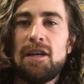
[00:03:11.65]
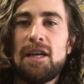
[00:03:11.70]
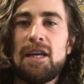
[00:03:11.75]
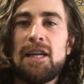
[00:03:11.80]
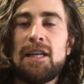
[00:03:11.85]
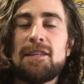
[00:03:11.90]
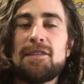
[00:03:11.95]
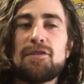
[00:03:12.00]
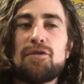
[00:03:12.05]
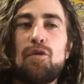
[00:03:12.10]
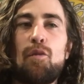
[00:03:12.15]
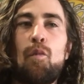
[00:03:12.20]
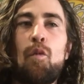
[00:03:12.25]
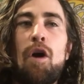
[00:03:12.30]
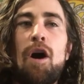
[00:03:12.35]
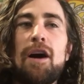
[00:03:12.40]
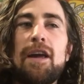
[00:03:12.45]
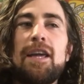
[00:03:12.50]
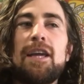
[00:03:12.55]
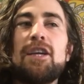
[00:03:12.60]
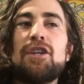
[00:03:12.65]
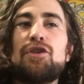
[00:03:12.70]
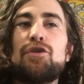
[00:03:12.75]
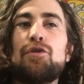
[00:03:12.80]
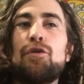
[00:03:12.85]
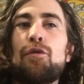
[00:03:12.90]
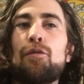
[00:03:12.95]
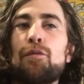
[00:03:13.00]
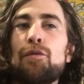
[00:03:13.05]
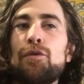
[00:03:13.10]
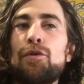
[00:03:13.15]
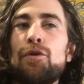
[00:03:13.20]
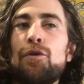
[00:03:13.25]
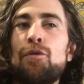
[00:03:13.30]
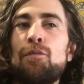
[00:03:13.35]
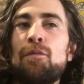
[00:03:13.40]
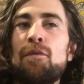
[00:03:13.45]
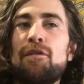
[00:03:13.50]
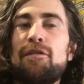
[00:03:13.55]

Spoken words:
It's walking into a room